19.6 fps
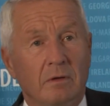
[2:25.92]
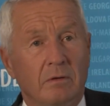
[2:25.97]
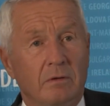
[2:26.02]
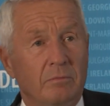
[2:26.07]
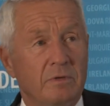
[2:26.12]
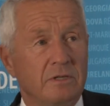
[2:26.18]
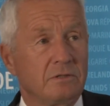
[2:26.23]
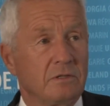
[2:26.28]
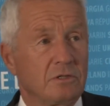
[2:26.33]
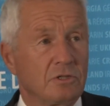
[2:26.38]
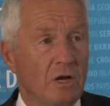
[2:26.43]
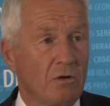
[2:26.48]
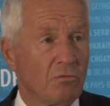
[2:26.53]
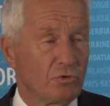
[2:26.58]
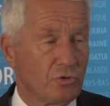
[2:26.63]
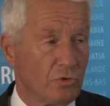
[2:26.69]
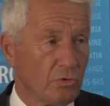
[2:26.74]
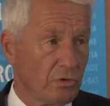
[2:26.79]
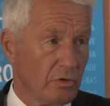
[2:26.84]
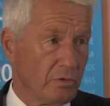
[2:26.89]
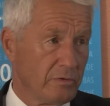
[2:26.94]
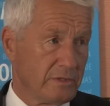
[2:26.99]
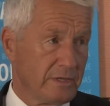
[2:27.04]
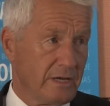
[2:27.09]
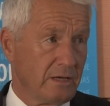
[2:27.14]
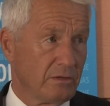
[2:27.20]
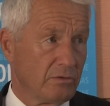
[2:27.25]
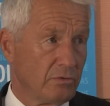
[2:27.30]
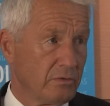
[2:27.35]
Mr. Çavuşoğlu is
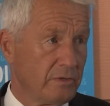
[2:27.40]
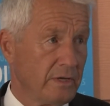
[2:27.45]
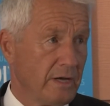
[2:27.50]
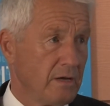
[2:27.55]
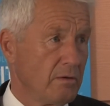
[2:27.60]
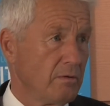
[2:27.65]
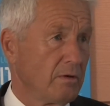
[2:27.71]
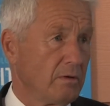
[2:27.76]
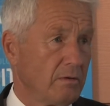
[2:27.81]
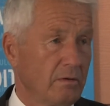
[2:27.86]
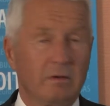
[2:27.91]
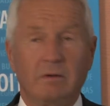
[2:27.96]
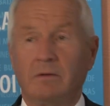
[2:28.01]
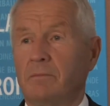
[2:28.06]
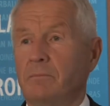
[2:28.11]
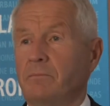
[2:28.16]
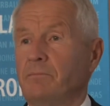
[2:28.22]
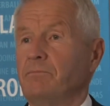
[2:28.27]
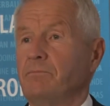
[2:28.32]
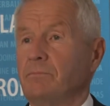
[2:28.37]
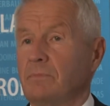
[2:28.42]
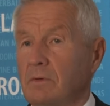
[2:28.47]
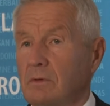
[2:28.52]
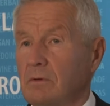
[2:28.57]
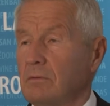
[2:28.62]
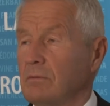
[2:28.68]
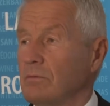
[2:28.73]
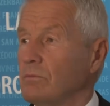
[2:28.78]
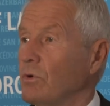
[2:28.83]
here today um,
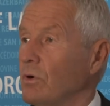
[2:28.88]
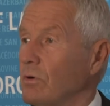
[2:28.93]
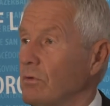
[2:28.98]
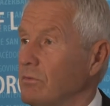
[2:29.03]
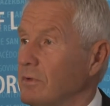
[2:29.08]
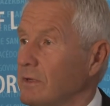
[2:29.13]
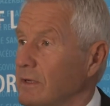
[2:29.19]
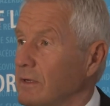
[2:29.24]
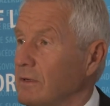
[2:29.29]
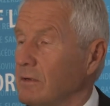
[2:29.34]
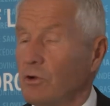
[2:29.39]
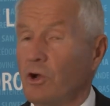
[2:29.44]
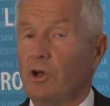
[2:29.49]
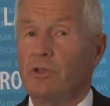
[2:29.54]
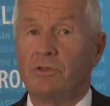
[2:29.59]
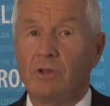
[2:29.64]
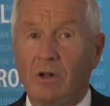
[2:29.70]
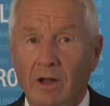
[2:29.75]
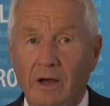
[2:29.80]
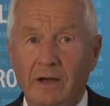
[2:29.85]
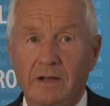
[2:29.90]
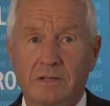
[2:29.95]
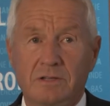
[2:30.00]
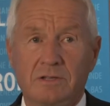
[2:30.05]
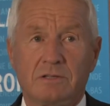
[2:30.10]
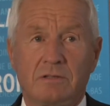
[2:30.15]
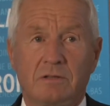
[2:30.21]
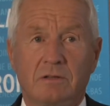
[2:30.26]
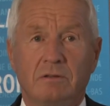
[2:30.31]
only
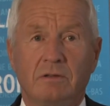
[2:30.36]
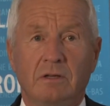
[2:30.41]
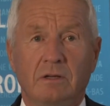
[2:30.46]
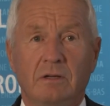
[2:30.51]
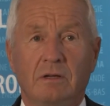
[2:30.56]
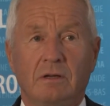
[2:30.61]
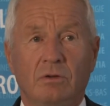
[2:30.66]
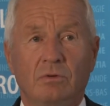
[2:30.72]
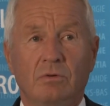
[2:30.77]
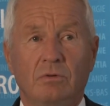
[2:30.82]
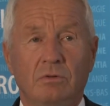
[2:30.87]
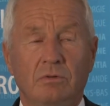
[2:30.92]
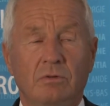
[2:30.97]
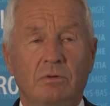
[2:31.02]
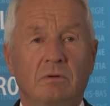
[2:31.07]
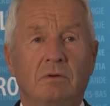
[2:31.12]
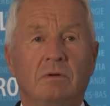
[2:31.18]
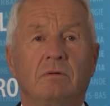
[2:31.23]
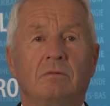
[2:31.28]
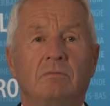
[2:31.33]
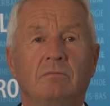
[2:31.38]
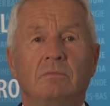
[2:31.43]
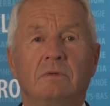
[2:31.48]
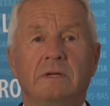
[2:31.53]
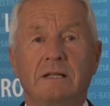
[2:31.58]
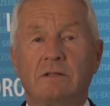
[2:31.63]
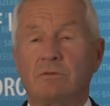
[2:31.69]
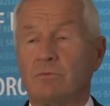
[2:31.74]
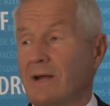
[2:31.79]
underlines the good
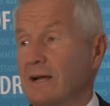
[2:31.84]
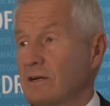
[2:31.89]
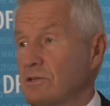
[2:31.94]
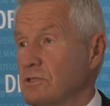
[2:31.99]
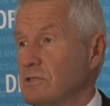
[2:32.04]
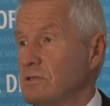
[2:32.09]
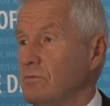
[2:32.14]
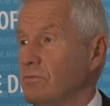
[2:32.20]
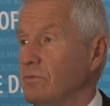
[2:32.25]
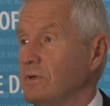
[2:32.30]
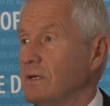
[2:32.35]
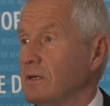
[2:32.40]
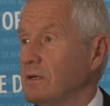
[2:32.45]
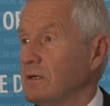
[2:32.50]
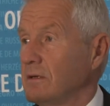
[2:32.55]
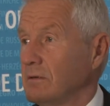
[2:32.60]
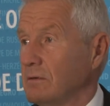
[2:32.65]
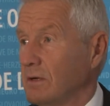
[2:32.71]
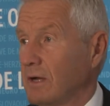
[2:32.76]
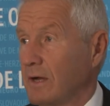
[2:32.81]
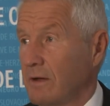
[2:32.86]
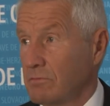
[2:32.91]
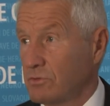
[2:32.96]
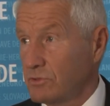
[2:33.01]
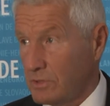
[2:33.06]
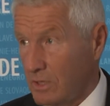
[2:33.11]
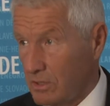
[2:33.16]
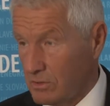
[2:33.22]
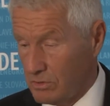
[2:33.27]
interaction we have
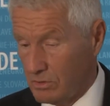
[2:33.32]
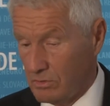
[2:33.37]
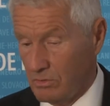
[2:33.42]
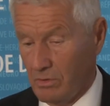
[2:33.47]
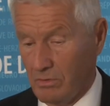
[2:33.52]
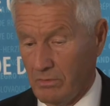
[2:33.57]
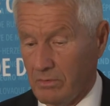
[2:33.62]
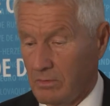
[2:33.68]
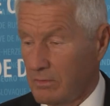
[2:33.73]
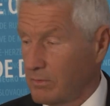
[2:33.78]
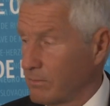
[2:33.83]
started on.